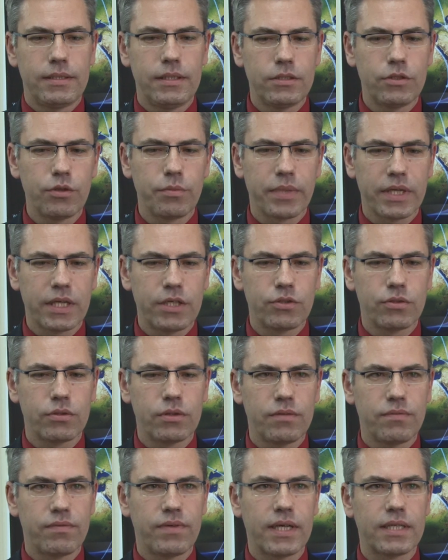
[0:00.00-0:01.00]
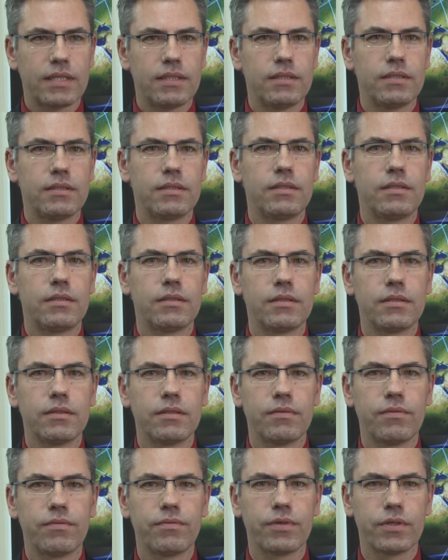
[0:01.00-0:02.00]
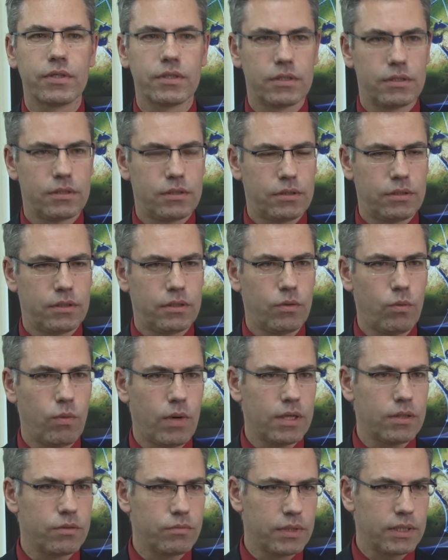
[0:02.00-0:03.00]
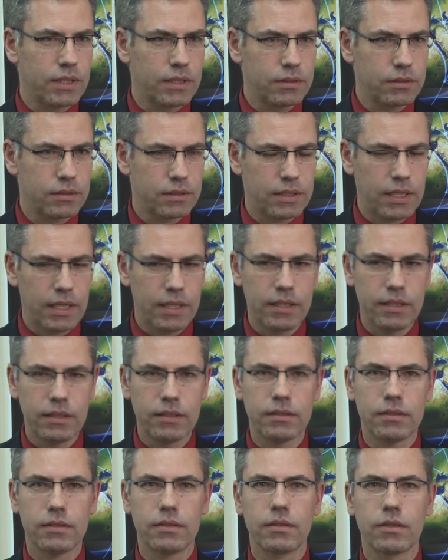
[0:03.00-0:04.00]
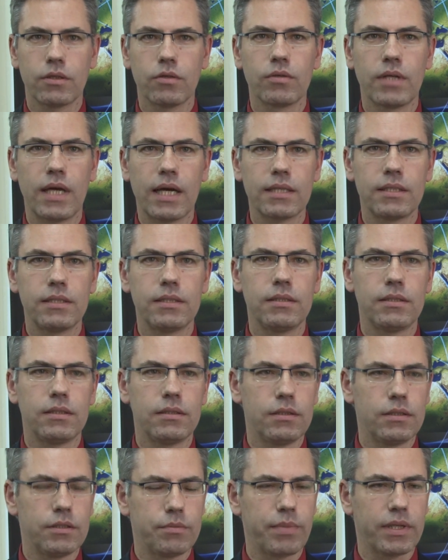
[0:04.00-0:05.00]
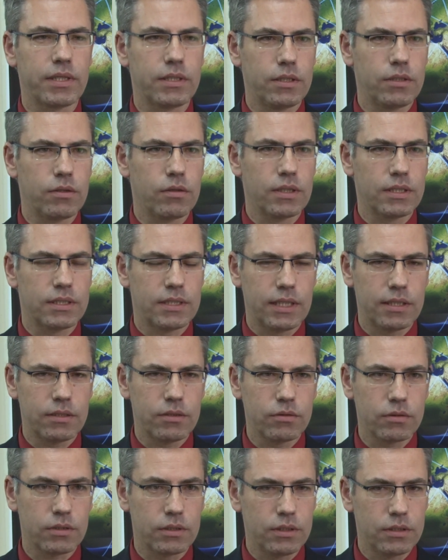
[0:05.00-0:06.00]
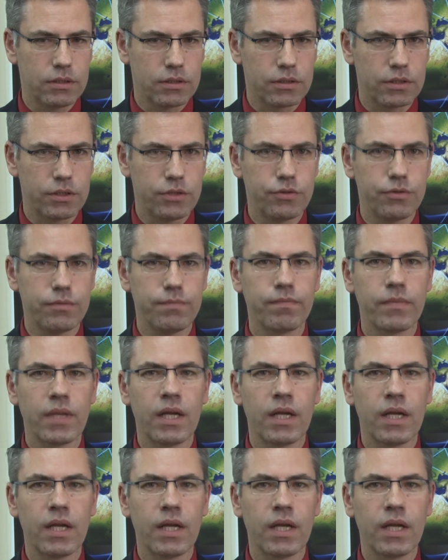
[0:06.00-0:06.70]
This operation, in fact, is the first one, we can say, conducted in this particular sector, in this region.